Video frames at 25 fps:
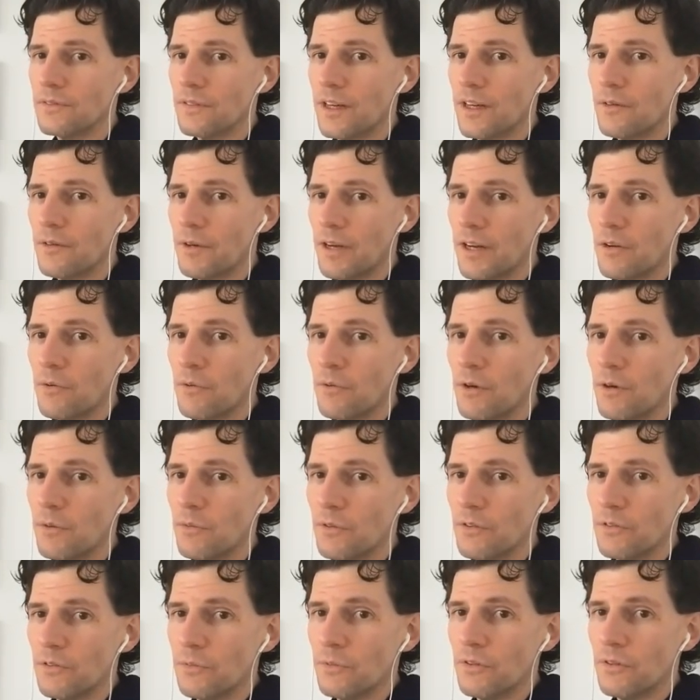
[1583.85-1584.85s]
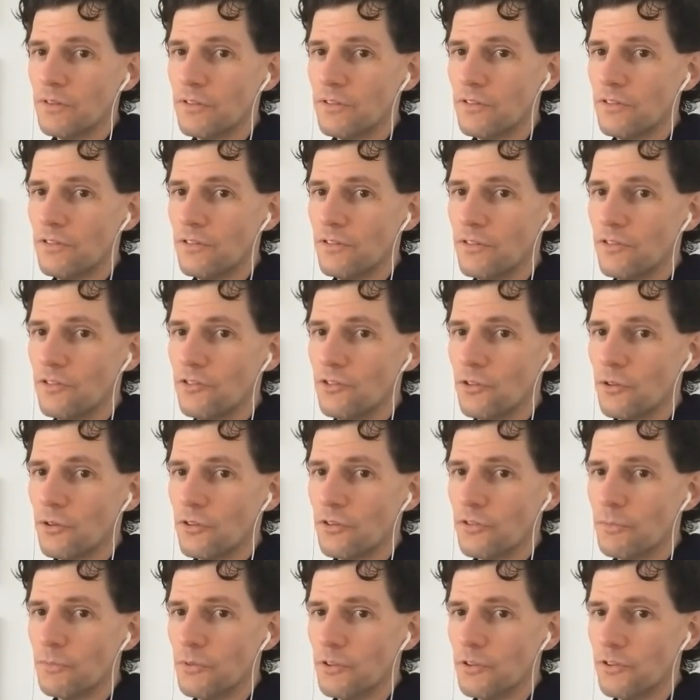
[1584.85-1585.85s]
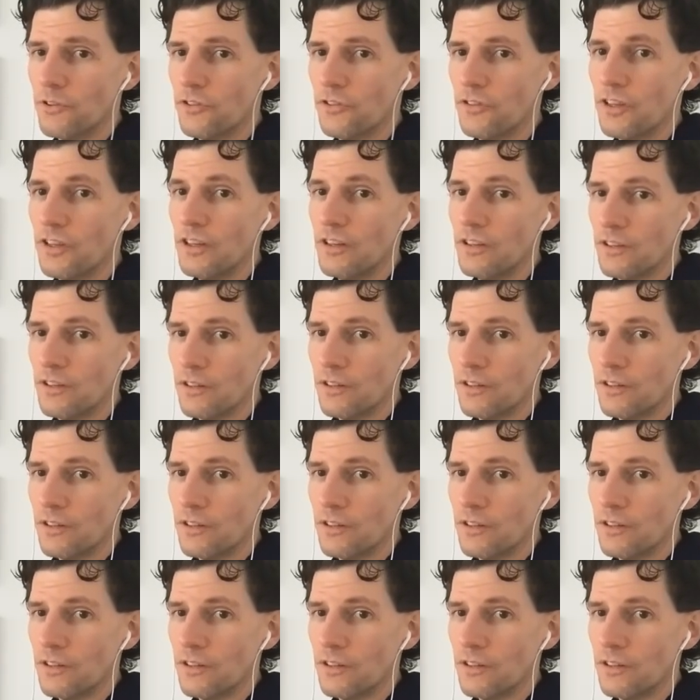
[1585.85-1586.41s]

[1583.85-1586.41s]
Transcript: Iraq 1 was with George Bush Sr.